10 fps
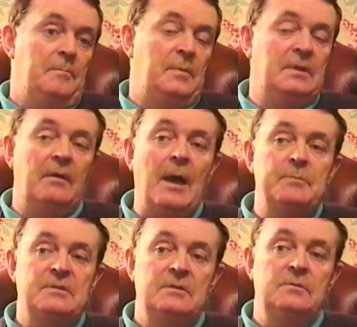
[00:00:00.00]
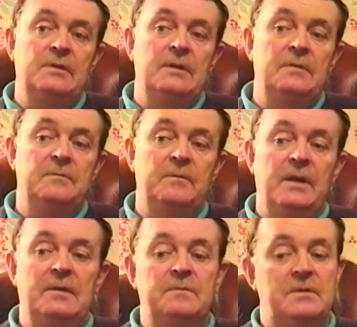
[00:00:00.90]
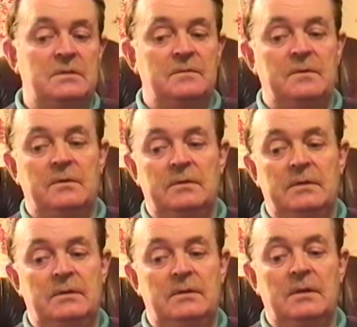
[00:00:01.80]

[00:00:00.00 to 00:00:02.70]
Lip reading: But they're absolutely afraid, first of all, that